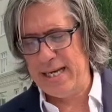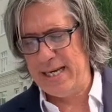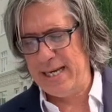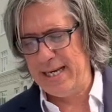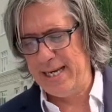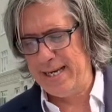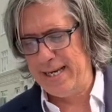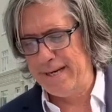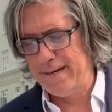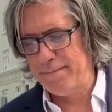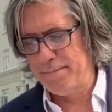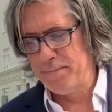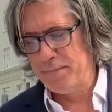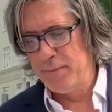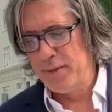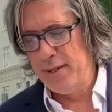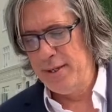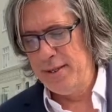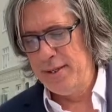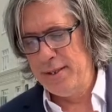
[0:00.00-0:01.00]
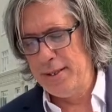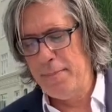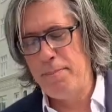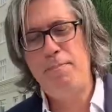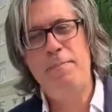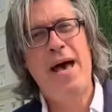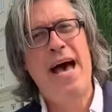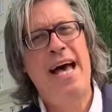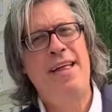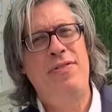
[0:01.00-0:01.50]
the
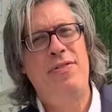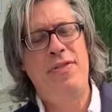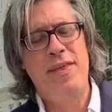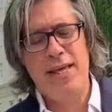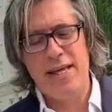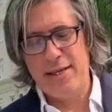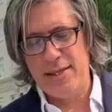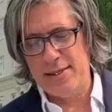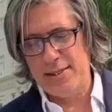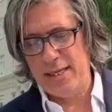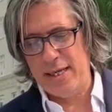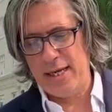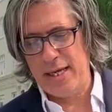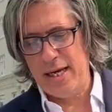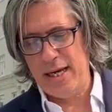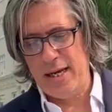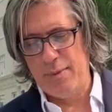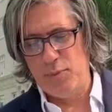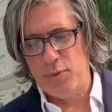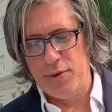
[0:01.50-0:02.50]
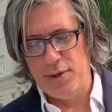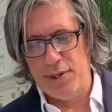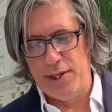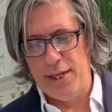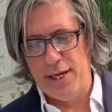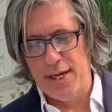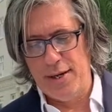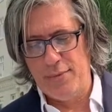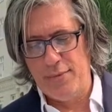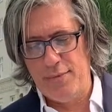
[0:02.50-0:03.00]
bad things that come with
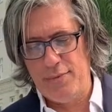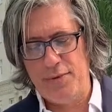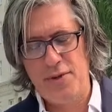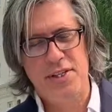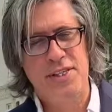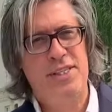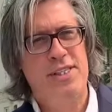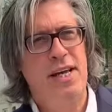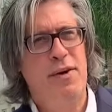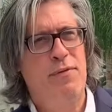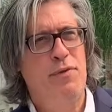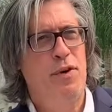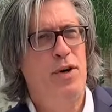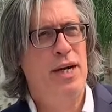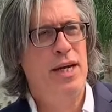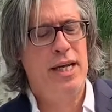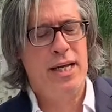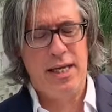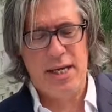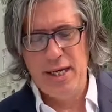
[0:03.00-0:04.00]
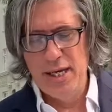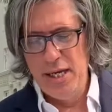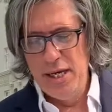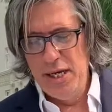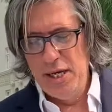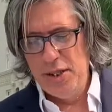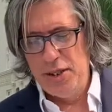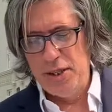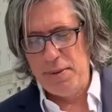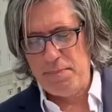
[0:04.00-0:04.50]
love, the suffering,
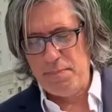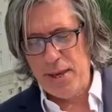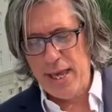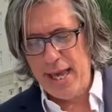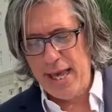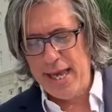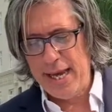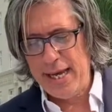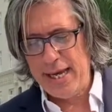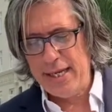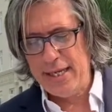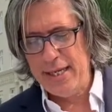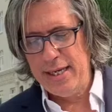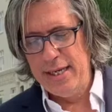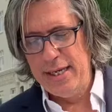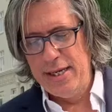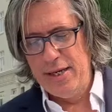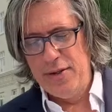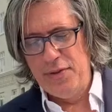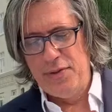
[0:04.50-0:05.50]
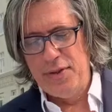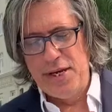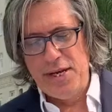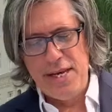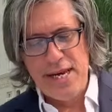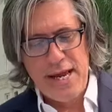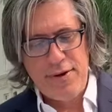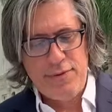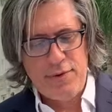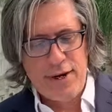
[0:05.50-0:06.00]
the pain, the
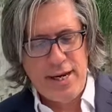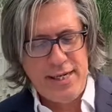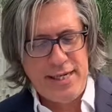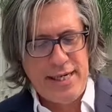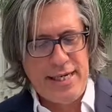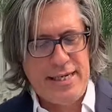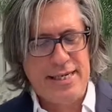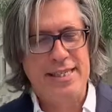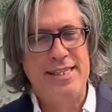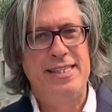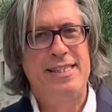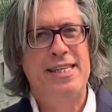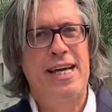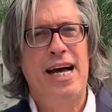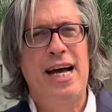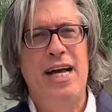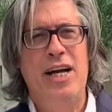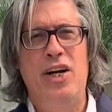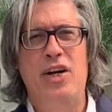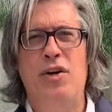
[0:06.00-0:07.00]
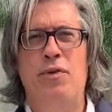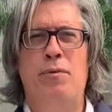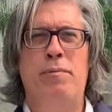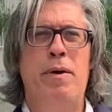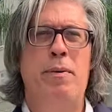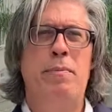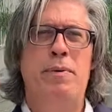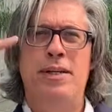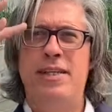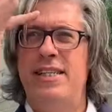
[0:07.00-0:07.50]
never-ending desire. And
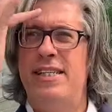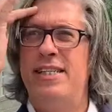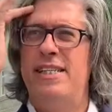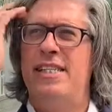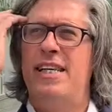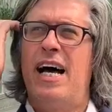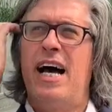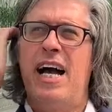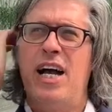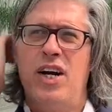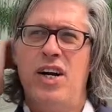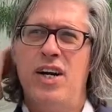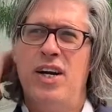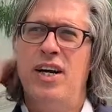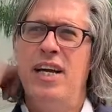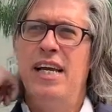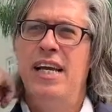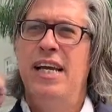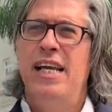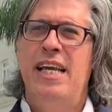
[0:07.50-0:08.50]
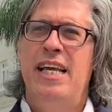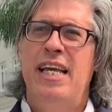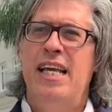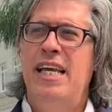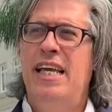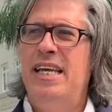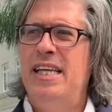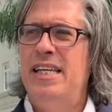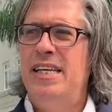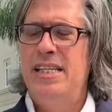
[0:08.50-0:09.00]
remember, desire
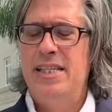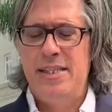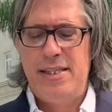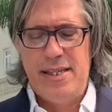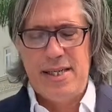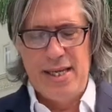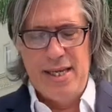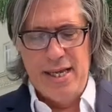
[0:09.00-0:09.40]
is